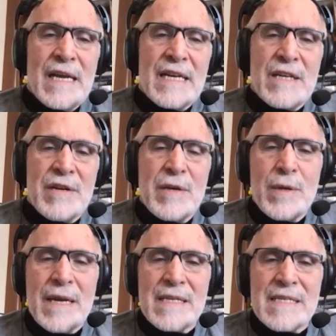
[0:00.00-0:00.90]
He
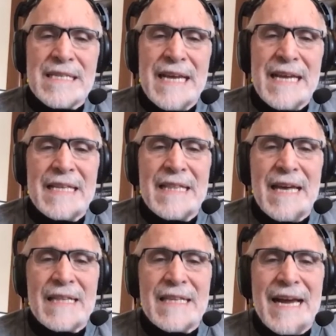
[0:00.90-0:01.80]
went on to say
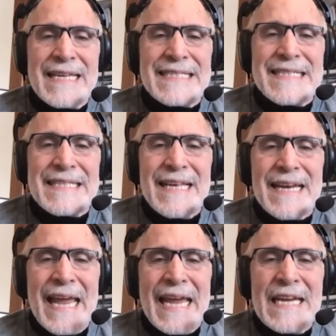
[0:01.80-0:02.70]
that the idea
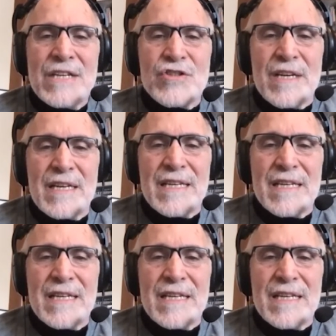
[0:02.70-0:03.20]
of aging,